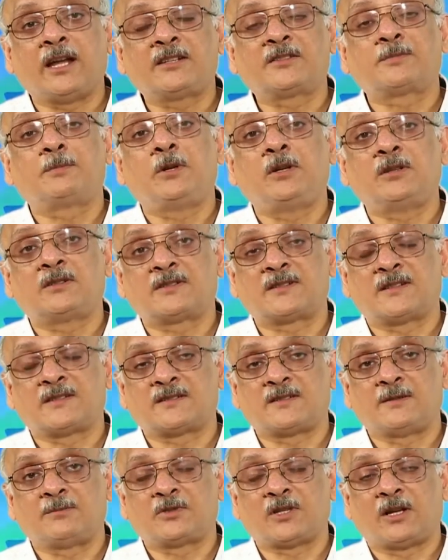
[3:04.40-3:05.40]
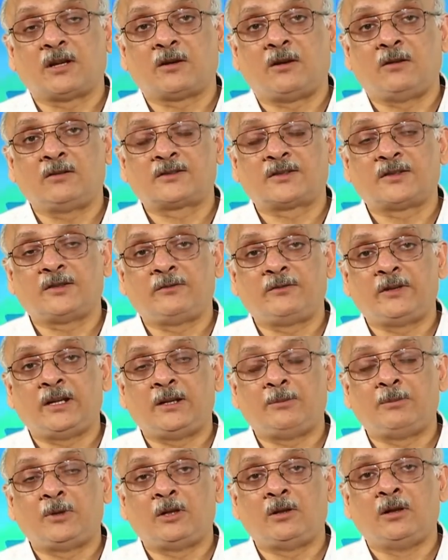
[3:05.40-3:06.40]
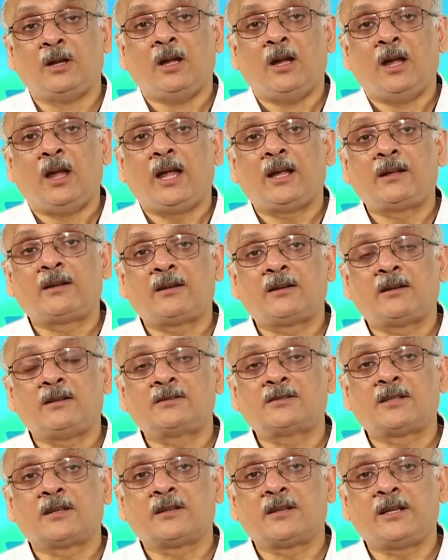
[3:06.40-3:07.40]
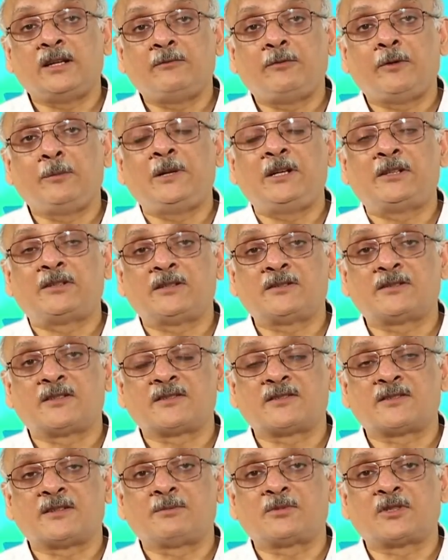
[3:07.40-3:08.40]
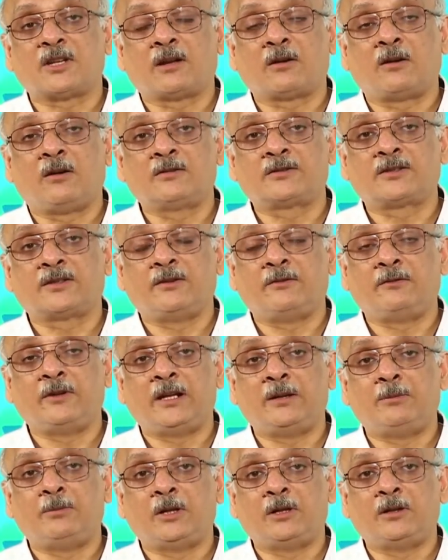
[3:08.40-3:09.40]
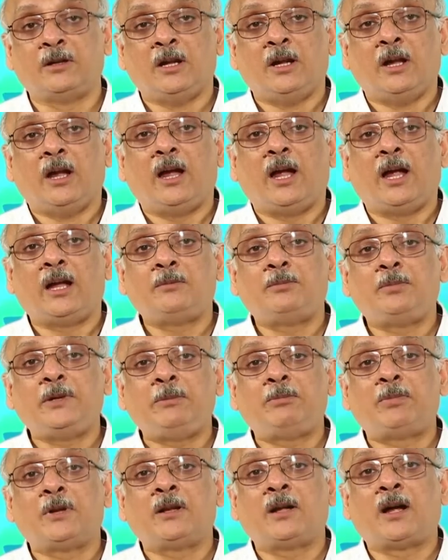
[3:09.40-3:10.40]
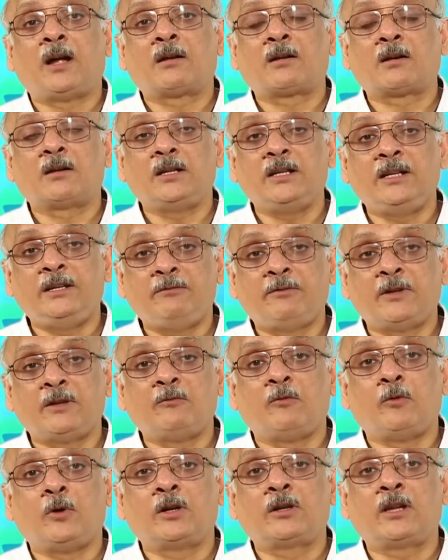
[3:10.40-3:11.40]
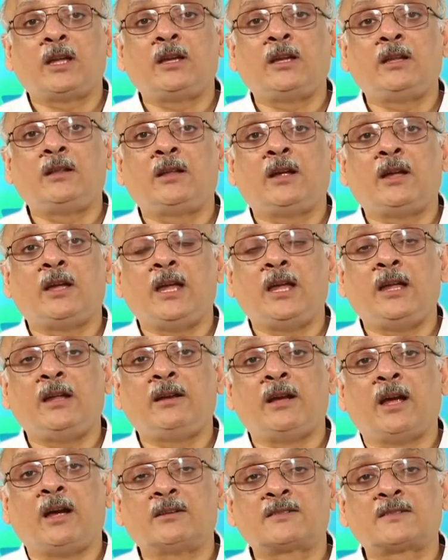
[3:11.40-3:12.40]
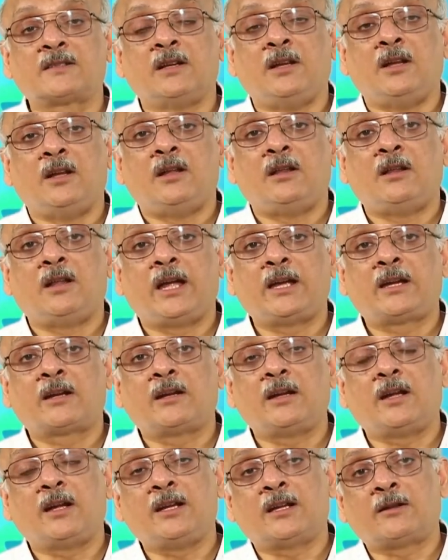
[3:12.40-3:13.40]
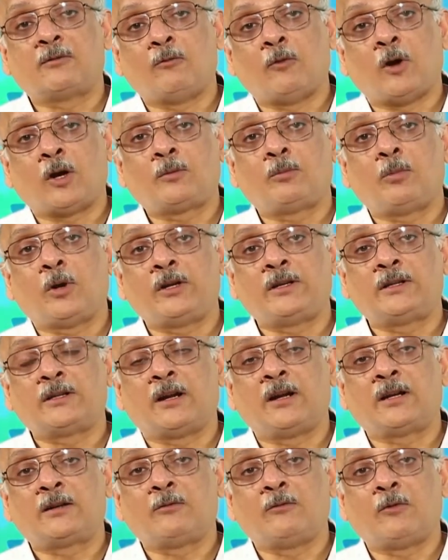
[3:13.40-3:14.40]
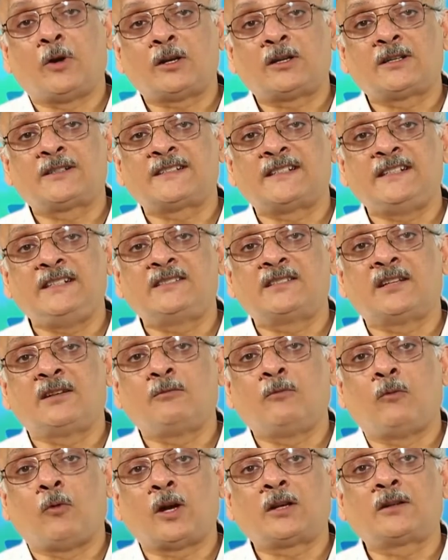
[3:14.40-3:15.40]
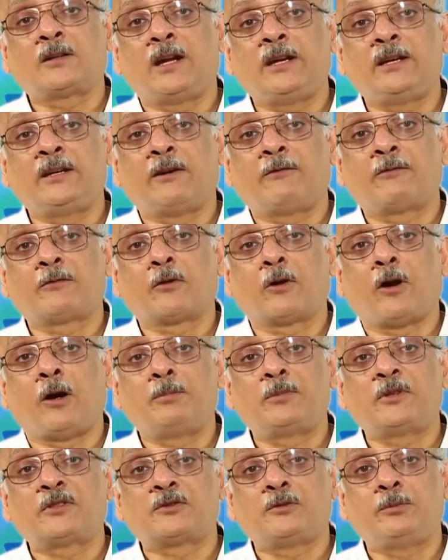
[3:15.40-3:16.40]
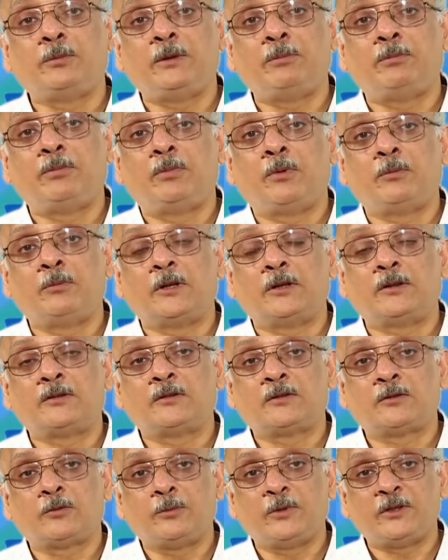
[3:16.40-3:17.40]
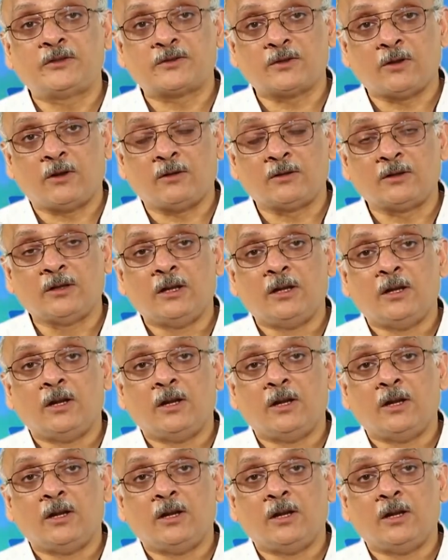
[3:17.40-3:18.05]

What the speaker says: expert systems are also available, agriculture information systems are also available, and people are even working in the areas like at what point, at what season, what kind of crop is to be sown,